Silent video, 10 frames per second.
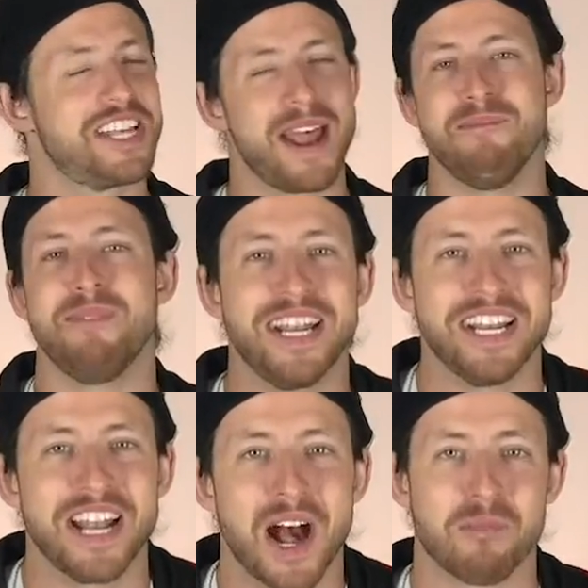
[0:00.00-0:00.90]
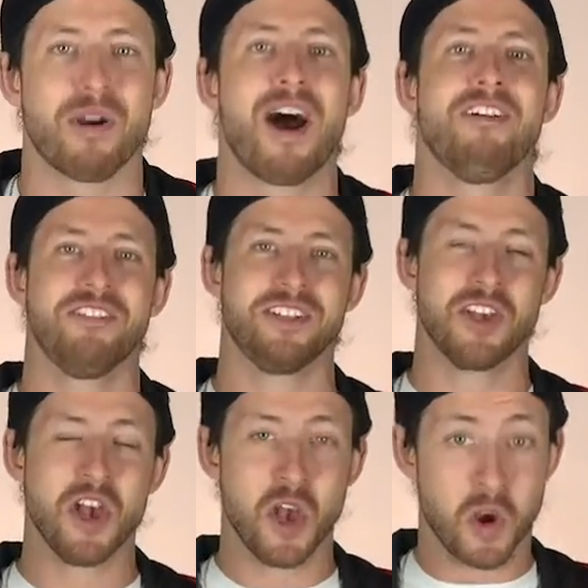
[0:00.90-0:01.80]
and many
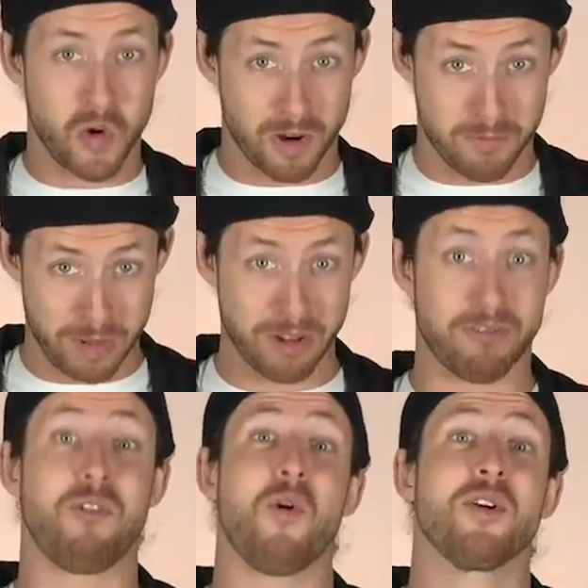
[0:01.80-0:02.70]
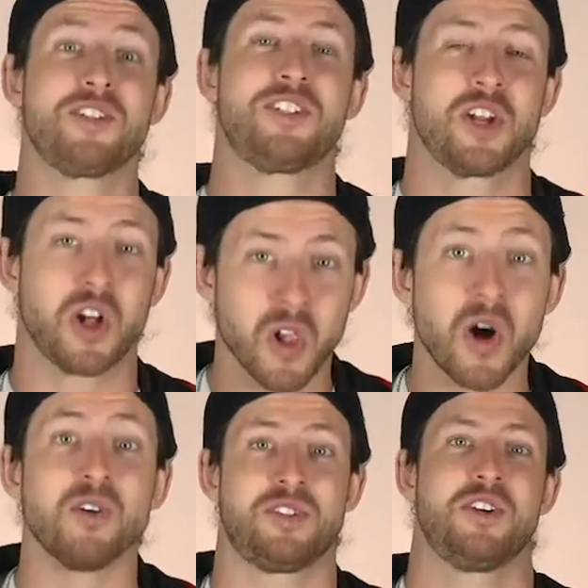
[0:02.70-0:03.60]
nonprofits who are being forced to
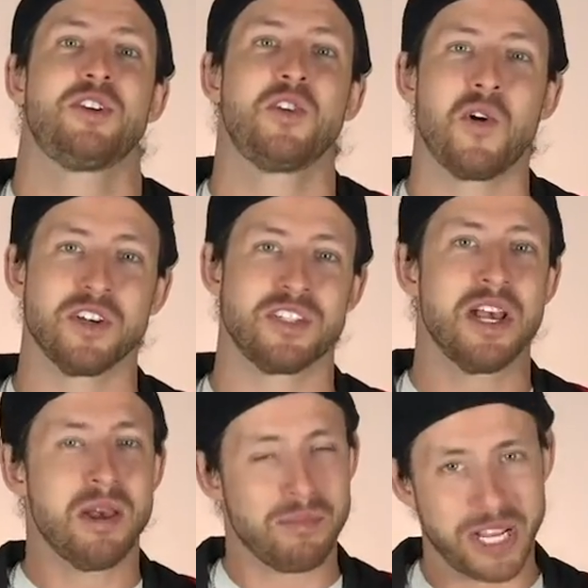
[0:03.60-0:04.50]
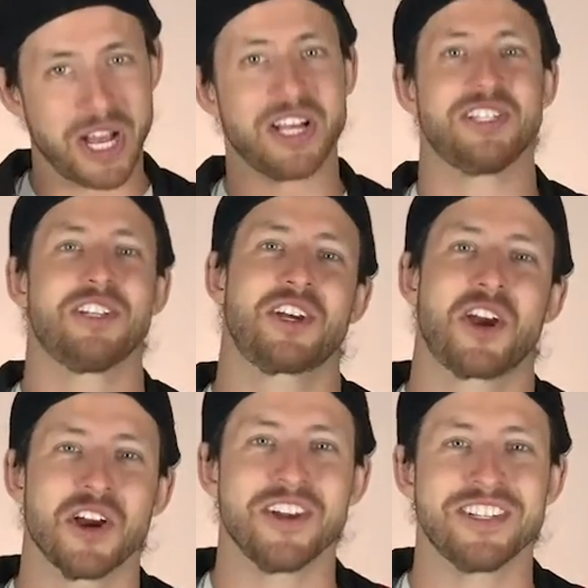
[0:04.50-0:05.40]
close their doors because of the
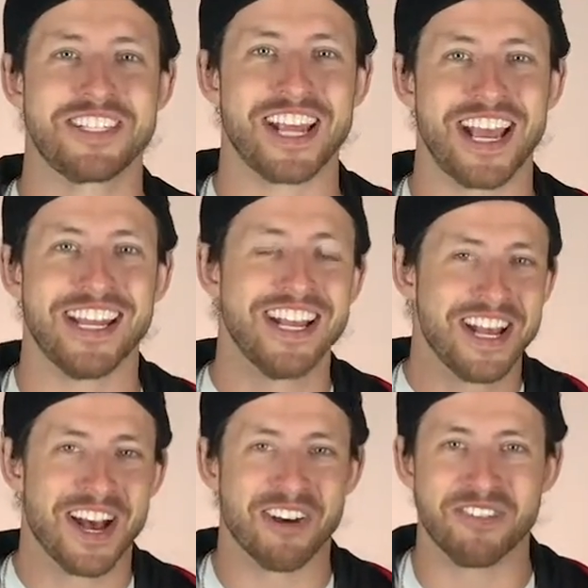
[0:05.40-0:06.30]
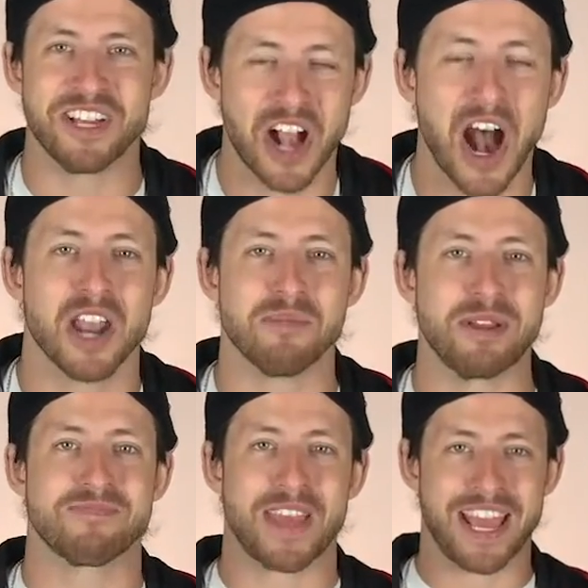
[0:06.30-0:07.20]
current state of the economy.